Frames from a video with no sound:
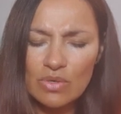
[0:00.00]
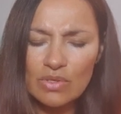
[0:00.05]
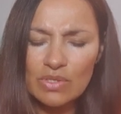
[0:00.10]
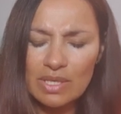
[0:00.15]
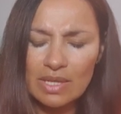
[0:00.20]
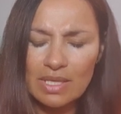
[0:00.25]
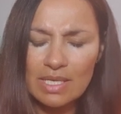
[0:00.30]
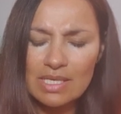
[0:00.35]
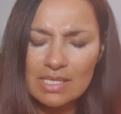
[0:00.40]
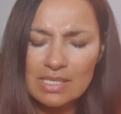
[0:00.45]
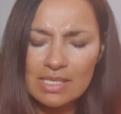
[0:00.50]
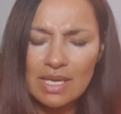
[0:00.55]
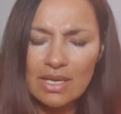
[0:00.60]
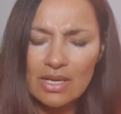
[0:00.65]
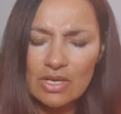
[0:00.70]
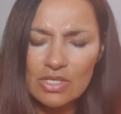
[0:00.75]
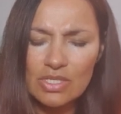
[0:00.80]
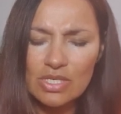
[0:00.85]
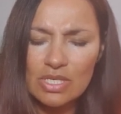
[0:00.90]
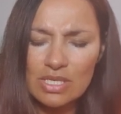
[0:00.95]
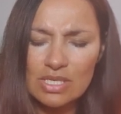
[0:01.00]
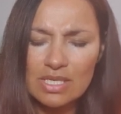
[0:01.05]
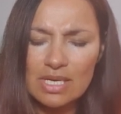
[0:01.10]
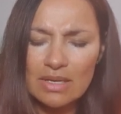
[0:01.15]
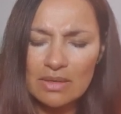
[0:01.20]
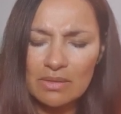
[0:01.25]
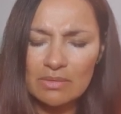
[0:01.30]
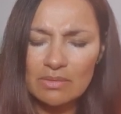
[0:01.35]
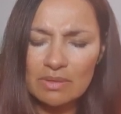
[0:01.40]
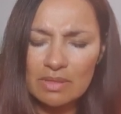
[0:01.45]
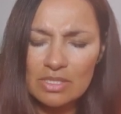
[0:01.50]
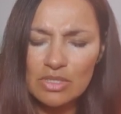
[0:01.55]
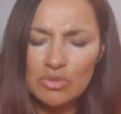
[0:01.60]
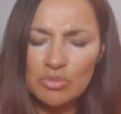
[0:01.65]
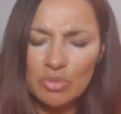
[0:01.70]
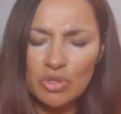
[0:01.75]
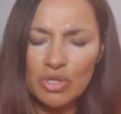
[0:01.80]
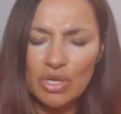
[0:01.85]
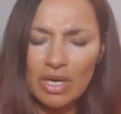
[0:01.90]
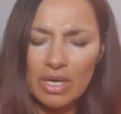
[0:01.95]
this energy down into
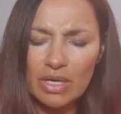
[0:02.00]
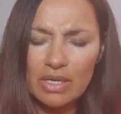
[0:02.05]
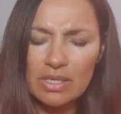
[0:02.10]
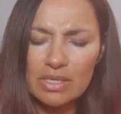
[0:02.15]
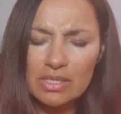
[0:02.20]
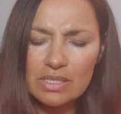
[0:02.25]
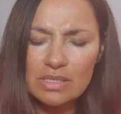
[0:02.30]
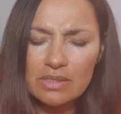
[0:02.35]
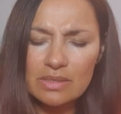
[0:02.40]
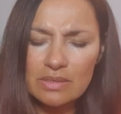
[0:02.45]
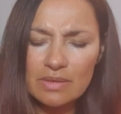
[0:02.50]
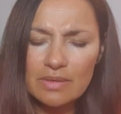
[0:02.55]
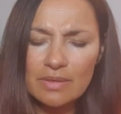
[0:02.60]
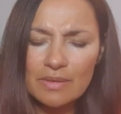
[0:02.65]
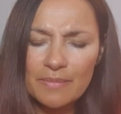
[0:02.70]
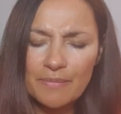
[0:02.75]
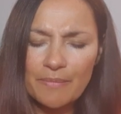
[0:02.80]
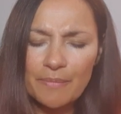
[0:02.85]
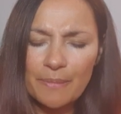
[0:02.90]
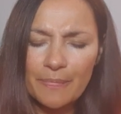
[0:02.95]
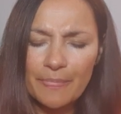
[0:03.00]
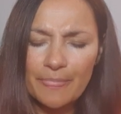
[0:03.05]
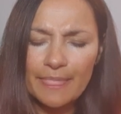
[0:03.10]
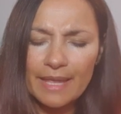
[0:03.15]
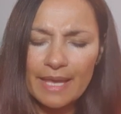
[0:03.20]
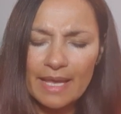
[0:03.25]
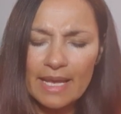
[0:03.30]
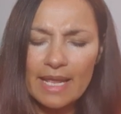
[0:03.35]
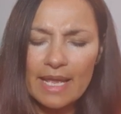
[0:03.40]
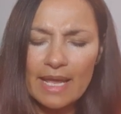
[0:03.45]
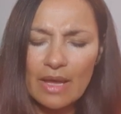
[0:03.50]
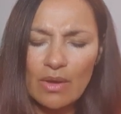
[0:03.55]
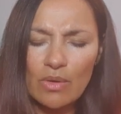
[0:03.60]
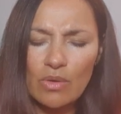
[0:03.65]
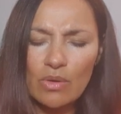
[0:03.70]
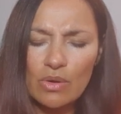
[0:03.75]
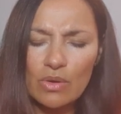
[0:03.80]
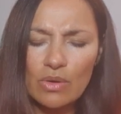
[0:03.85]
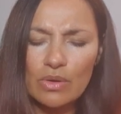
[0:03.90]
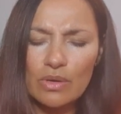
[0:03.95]
Mother Earth. Allow
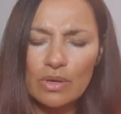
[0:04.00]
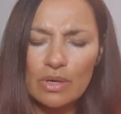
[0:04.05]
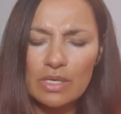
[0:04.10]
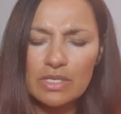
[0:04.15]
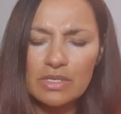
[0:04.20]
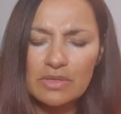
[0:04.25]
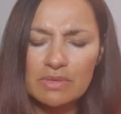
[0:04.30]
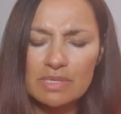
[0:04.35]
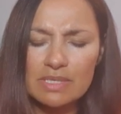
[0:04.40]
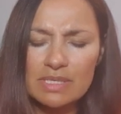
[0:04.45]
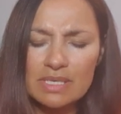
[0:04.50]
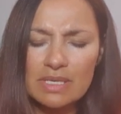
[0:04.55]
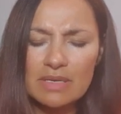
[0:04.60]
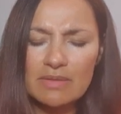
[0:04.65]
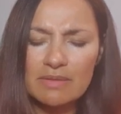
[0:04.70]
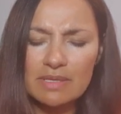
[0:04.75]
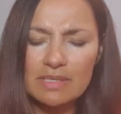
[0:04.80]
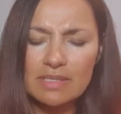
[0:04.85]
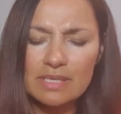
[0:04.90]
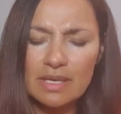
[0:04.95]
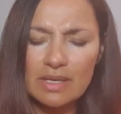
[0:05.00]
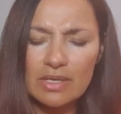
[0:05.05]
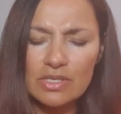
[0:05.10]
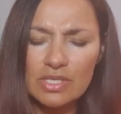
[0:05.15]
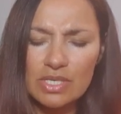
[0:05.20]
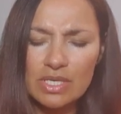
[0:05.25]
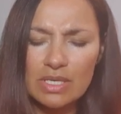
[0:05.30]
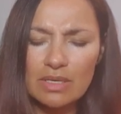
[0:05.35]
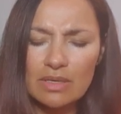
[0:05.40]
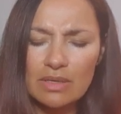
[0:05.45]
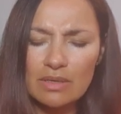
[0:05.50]
her to receive this energy.